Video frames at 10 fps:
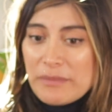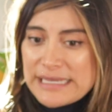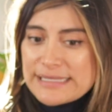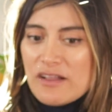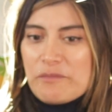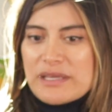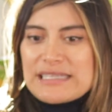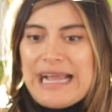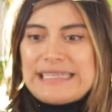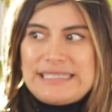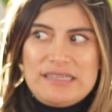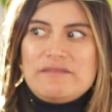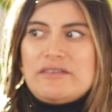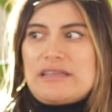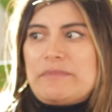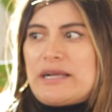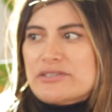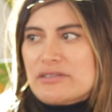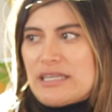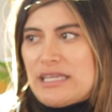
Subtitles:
myself, because I didn't feel that passionate.